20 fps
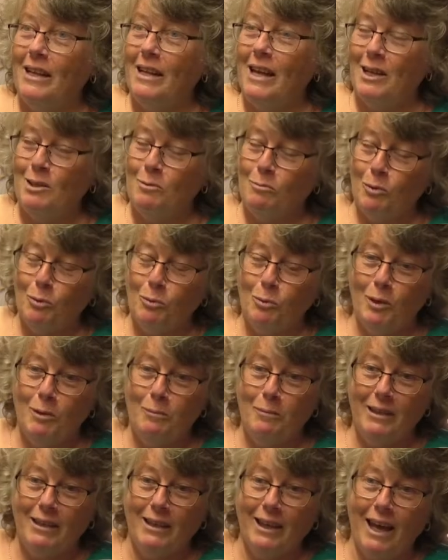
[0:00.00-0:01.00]
in Edinburgh
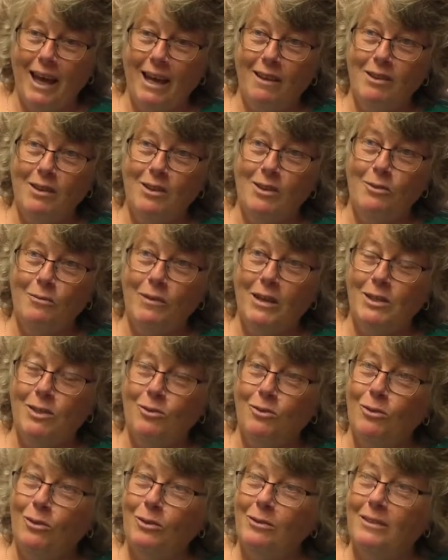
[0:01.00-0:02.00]
Woollen Mill again in the
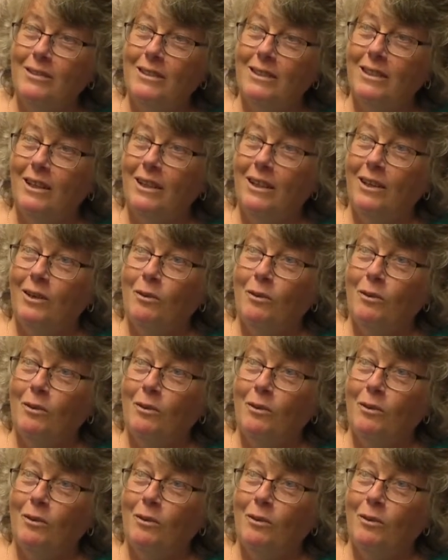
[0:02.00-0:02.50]
restaurant